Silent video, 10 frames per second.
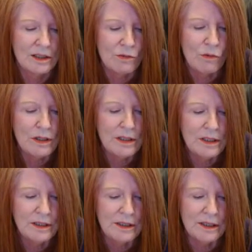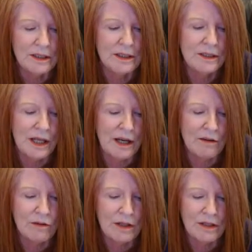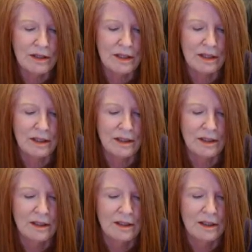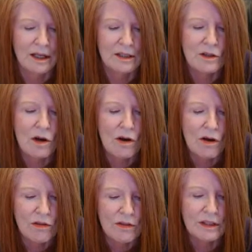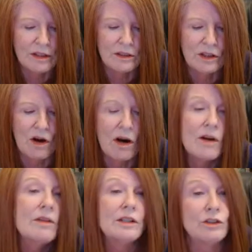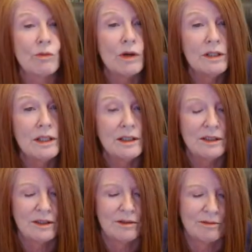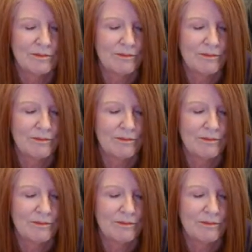This oneness is everything, and all things are this oneness.